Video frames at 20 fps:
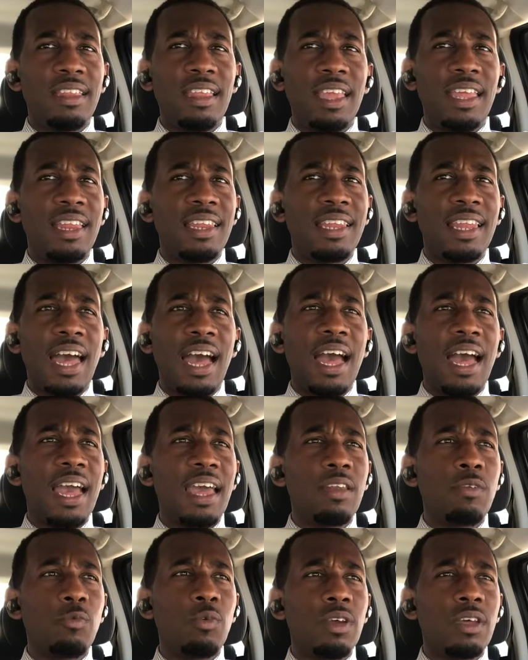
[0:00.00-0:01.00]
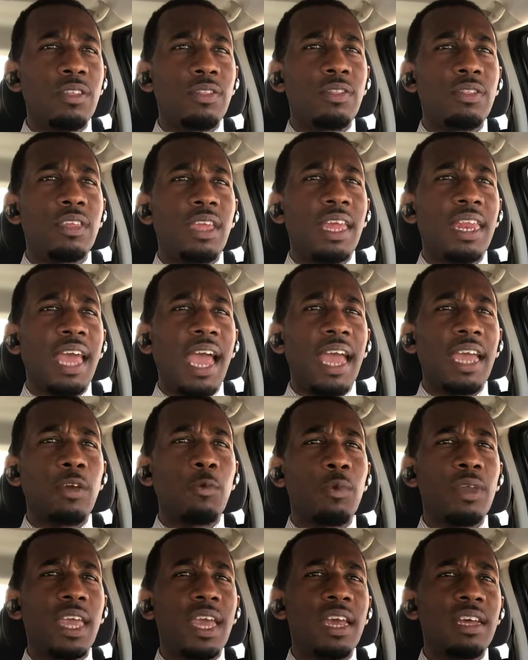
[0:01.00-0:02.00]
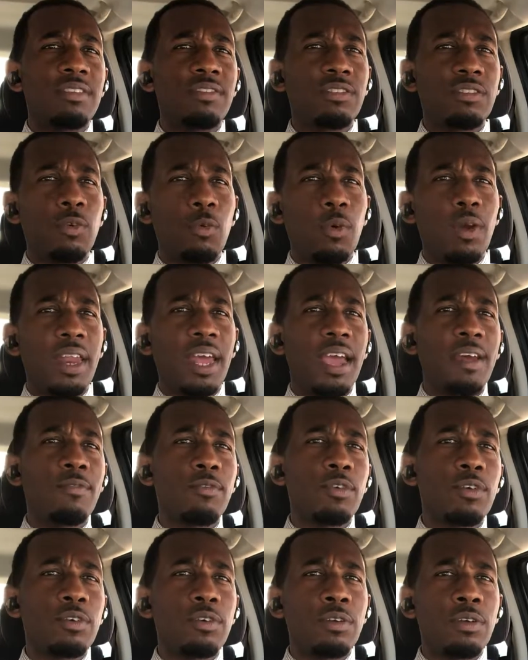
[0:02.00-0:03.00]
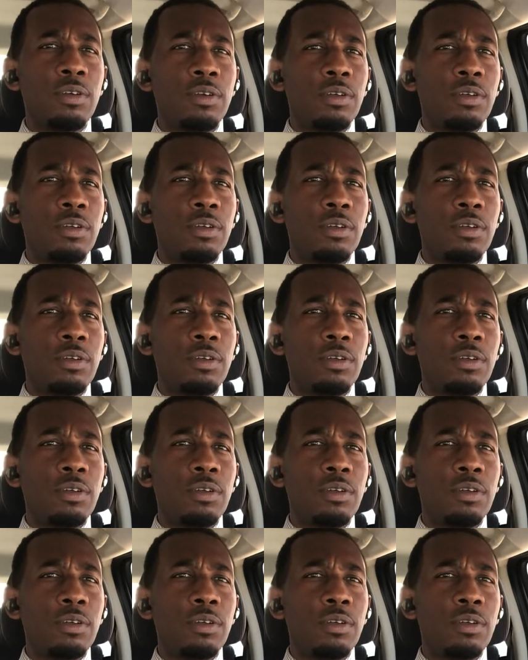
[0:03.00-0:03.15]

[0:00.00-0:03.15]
in line with and acquiesce to whatever